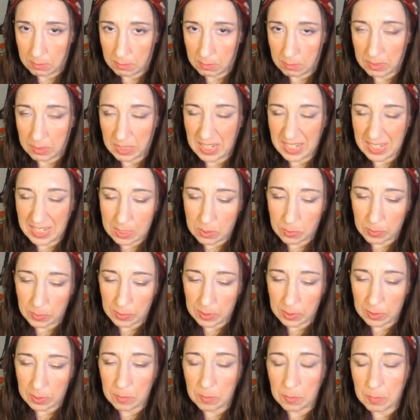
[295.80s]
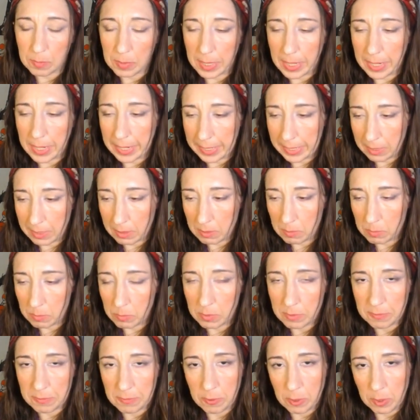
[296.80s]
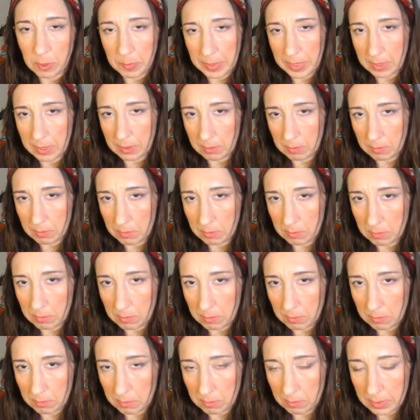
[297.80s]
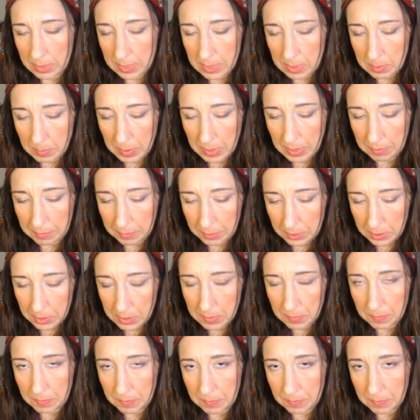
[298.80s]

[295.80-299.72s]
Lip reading: that it's real by performing these behaviors.